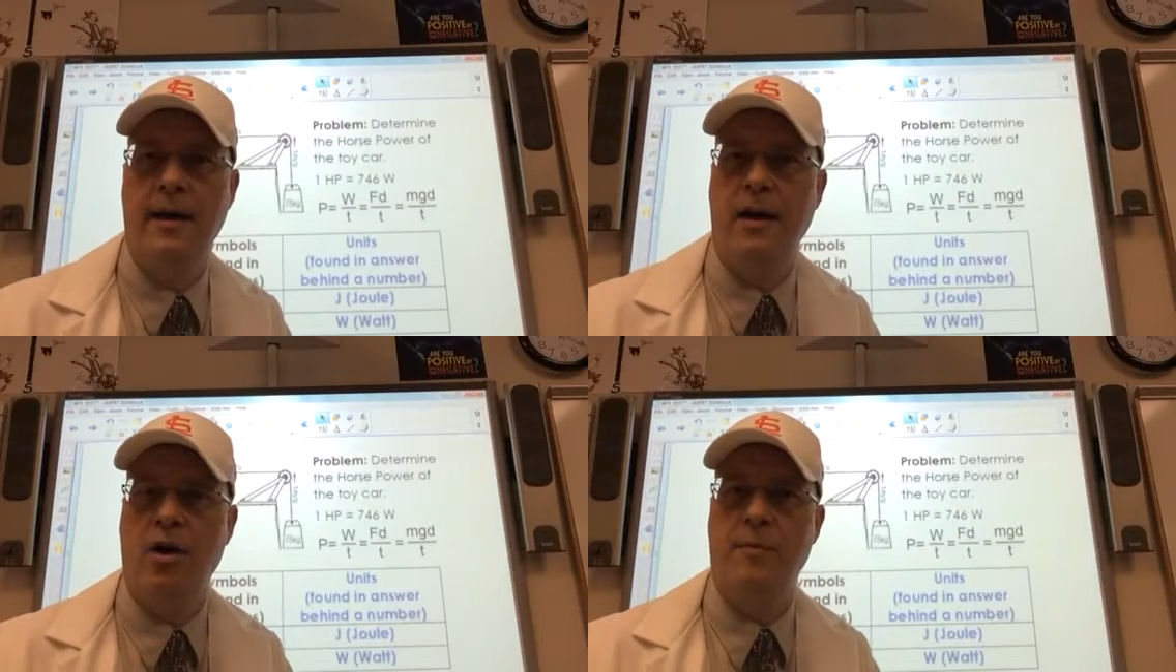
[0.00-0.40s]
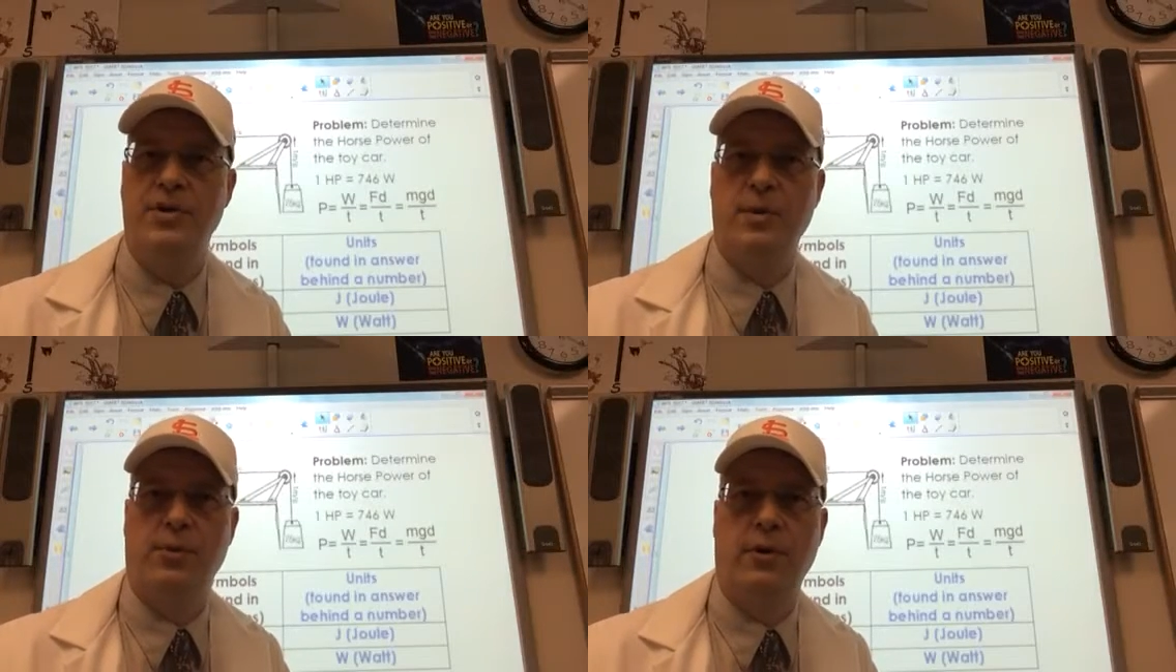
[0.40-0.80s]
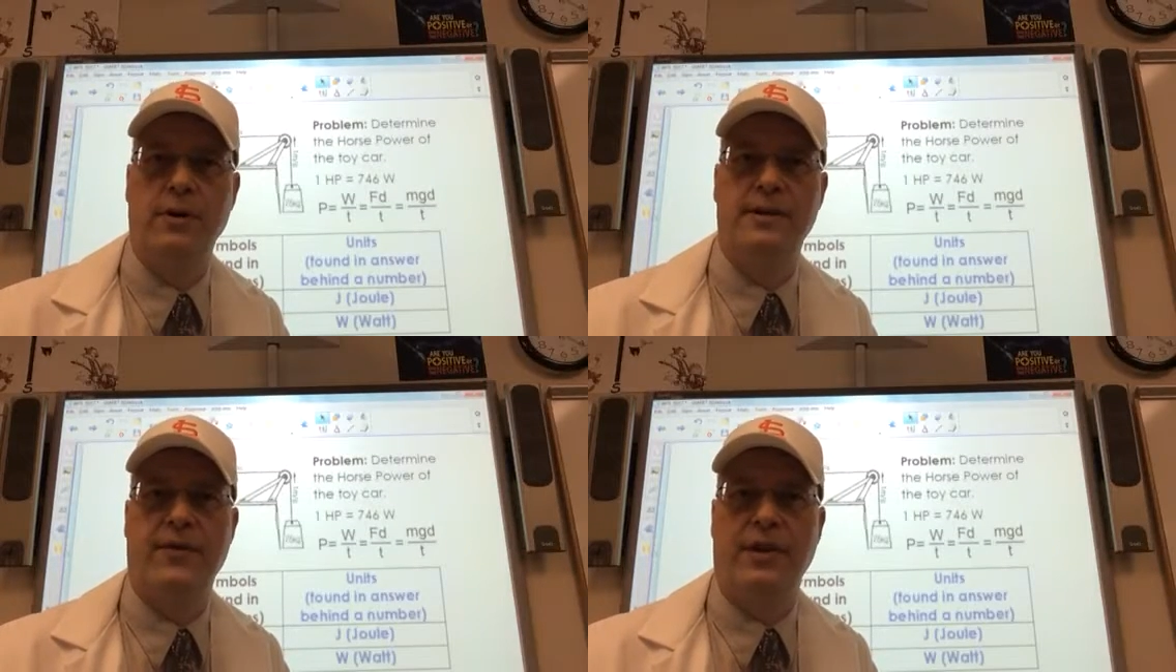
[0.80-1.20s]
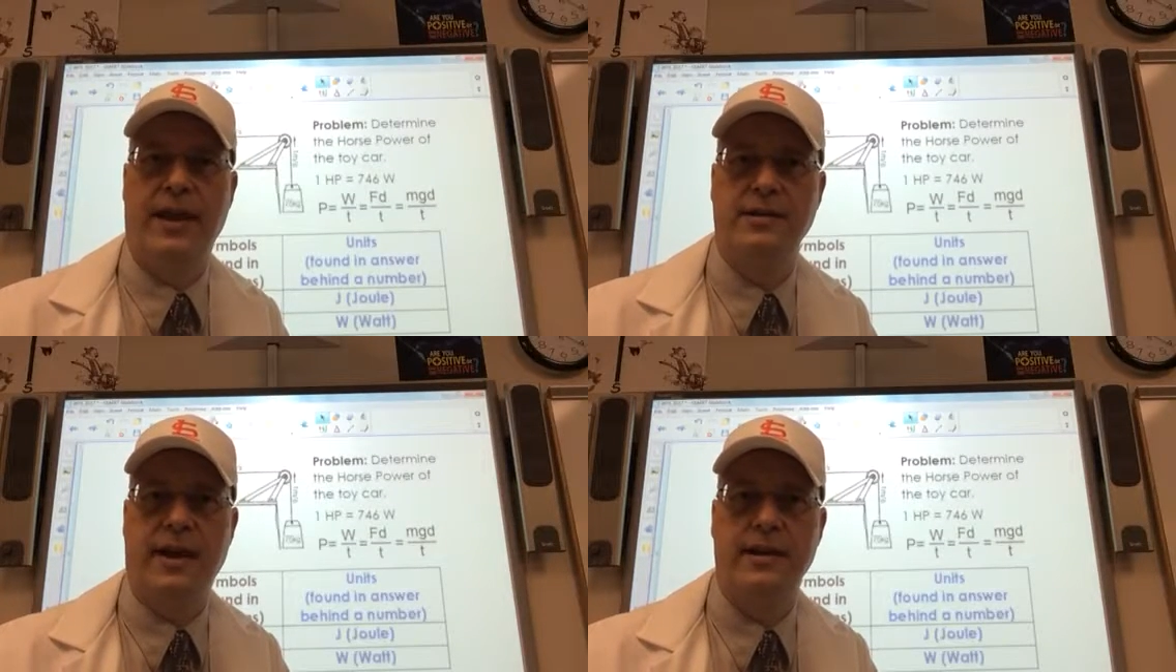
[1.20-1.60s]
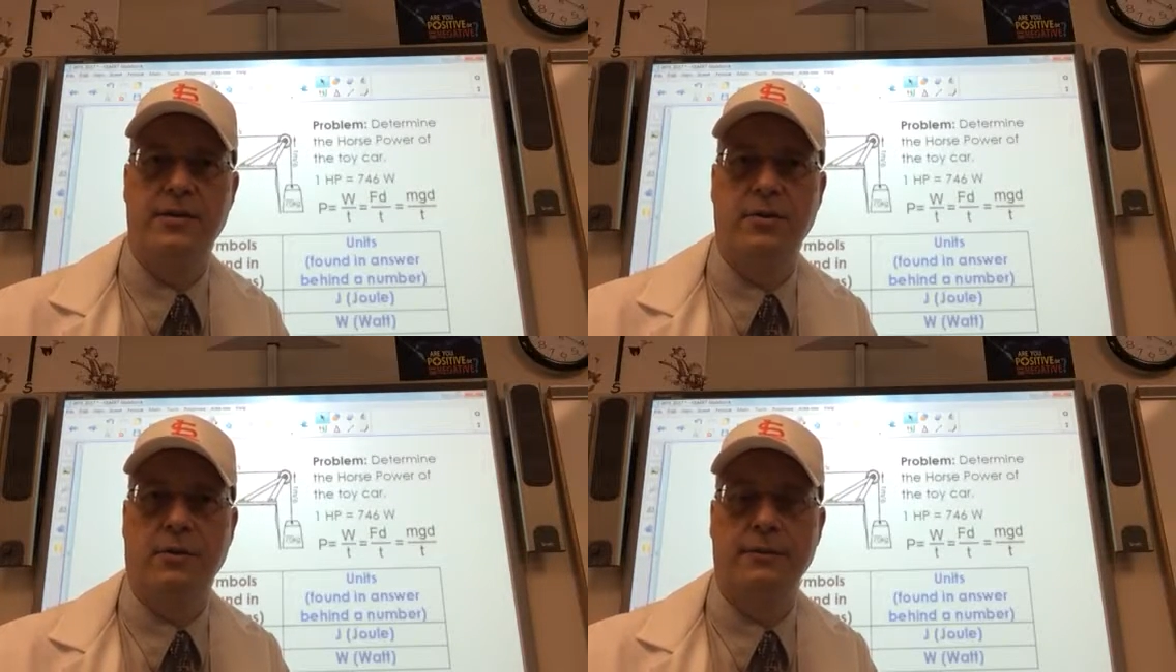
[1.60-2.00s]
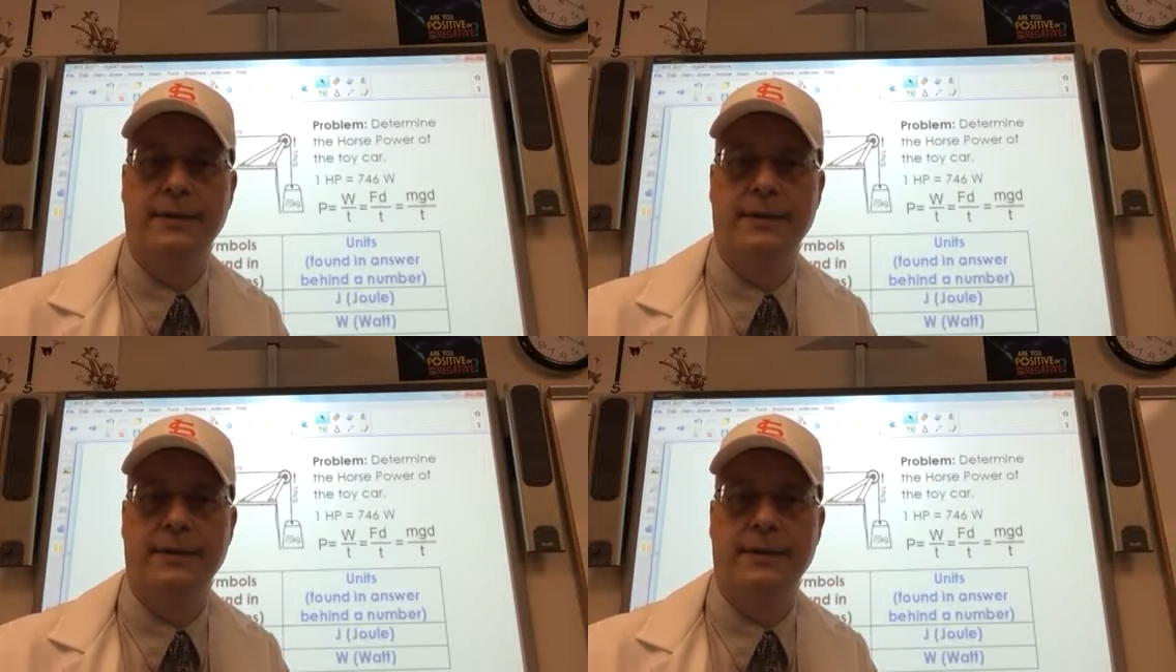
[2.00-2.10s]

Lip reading: Hello, I'm Mr. Brewer at Seven Lakes High School.